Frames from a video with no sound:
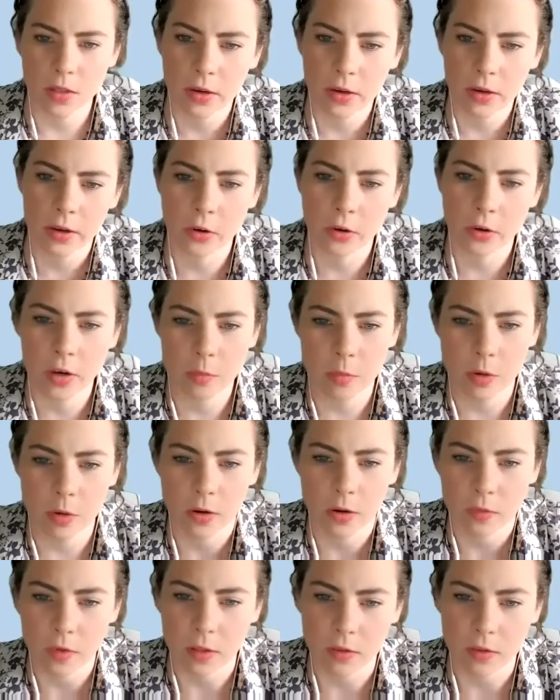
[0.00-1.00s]
And Larry
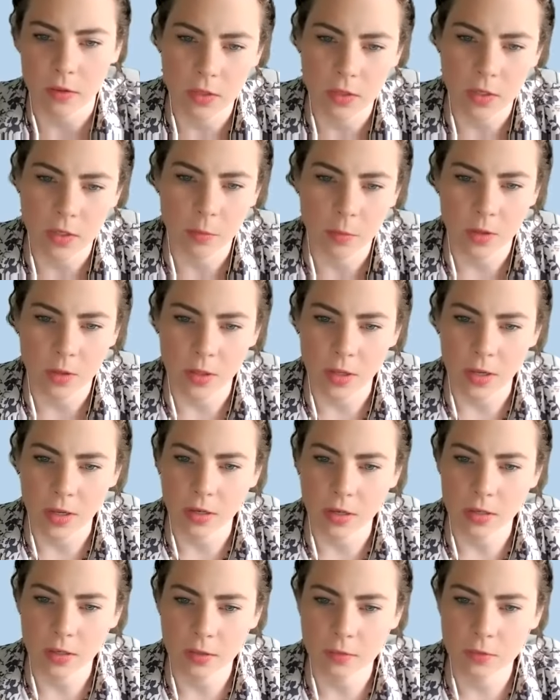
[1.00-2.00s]
Greenberg follows up on
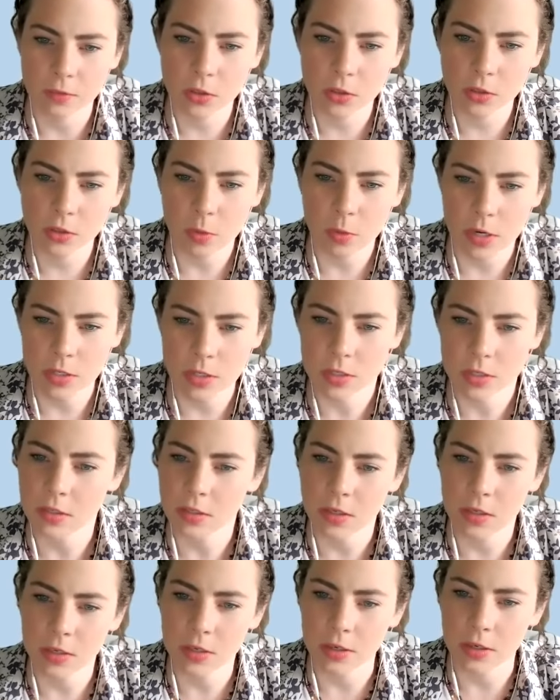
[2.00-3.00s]
that. If George
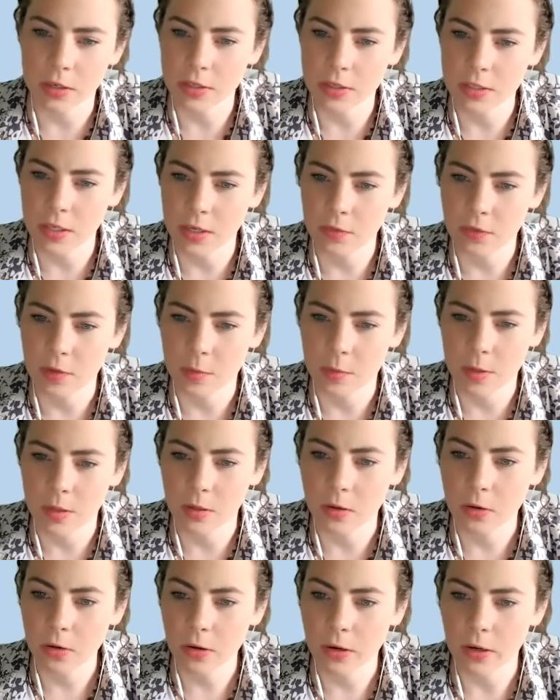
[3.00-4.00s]
Washington or David
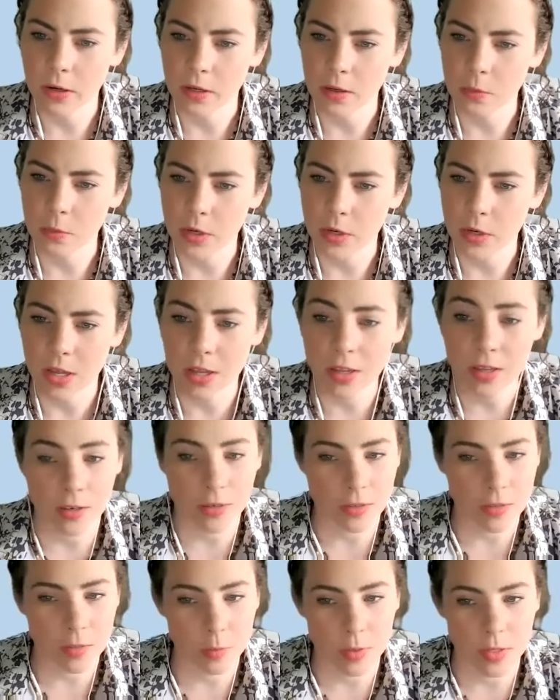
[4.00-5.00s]
Ben Gurion were not
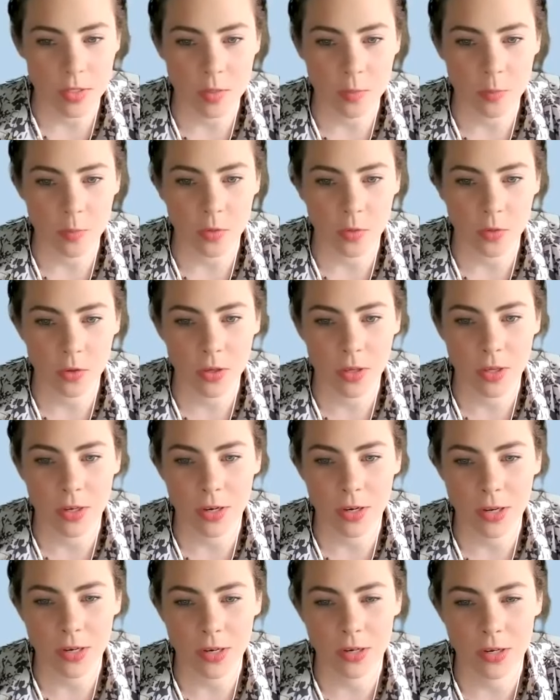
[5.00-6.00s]
indispensable,
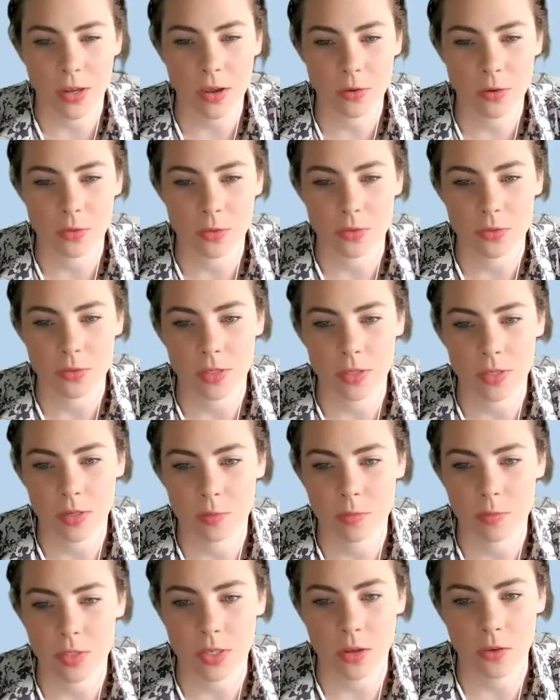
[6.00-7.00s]
can Netanyahu see
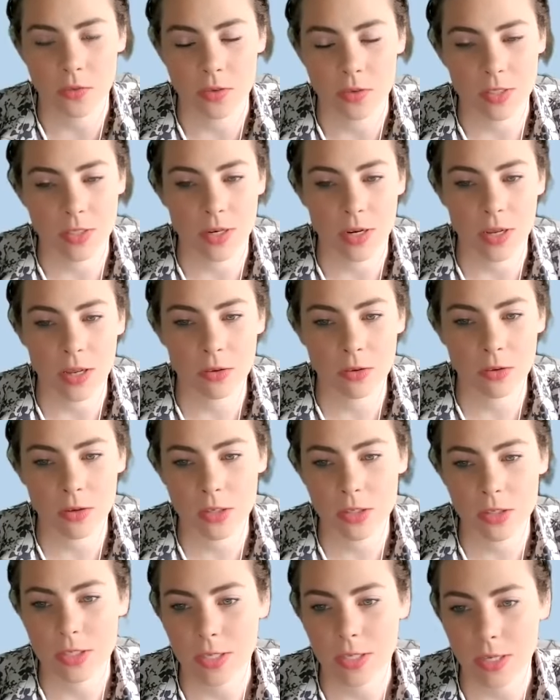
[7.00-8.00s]
himself as an
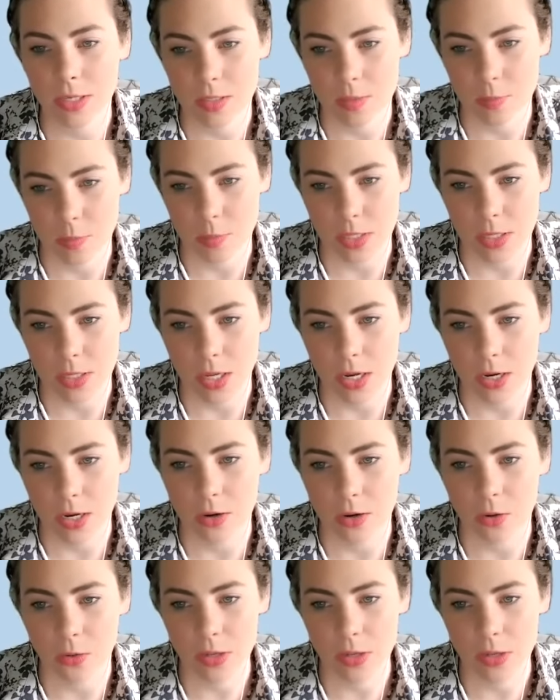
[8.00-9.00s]
elder statesman and
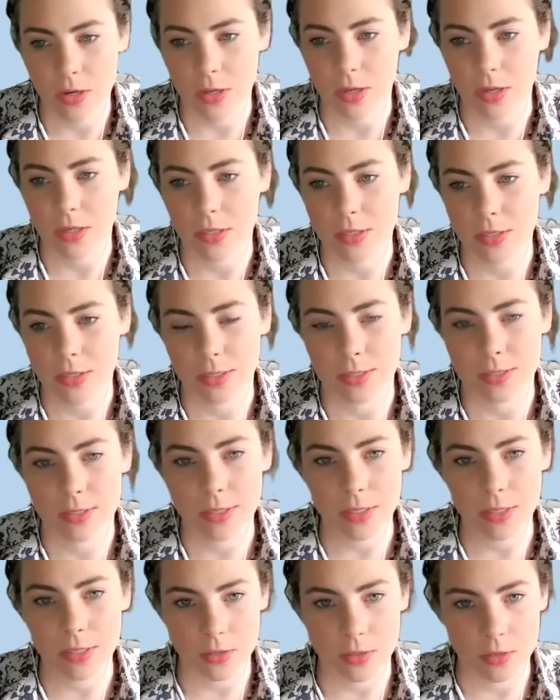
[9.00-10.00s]
anoint a
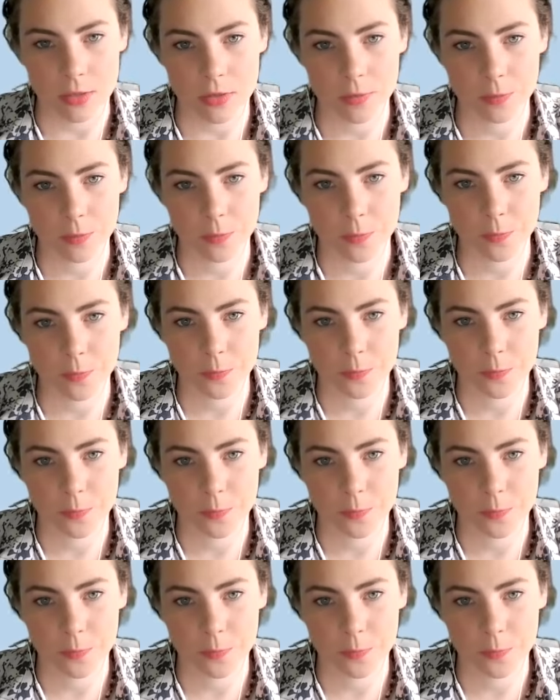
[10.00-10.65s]
successor?